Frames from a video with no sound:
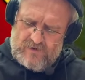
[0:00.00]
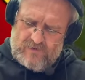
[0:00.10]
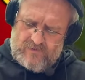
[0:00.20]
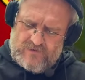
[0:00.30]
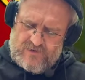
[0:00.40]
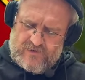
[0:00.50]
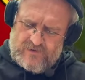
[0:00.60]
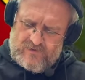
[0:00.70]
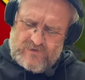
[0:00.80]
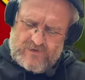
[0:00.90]
We'll
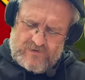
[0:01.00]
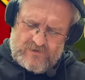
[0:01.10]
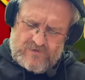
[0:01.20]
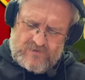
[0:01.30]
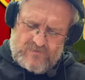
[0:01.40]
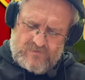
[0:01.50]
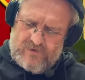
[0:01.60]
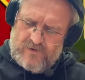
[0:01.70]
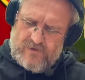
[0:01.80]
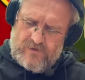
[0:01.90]
take that as
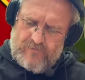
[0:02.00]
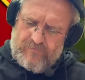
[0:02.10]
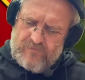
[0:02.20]
well.